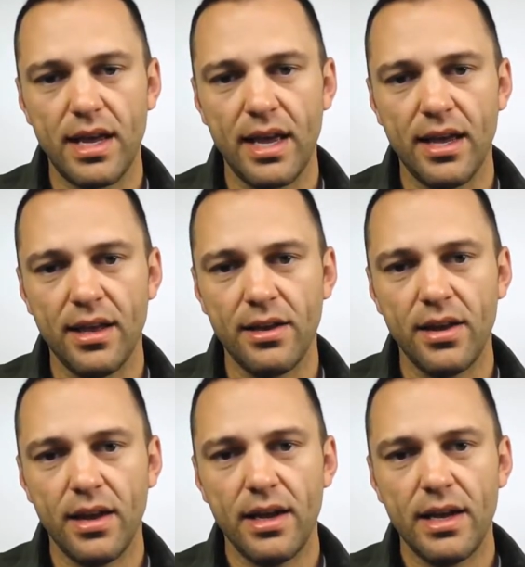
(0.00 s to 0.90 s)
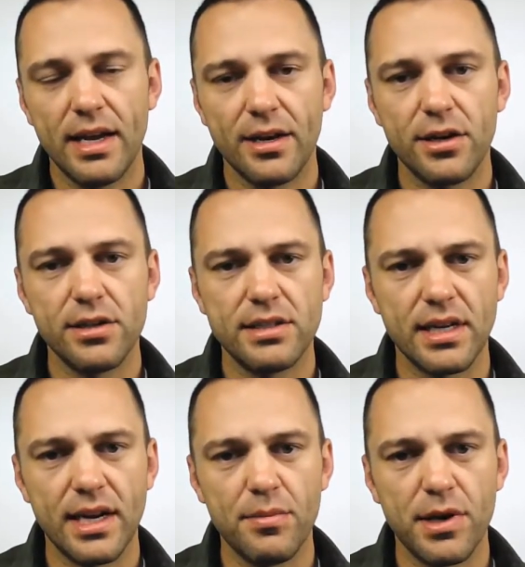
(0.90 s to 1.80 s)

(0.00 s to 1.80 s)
and had a good time.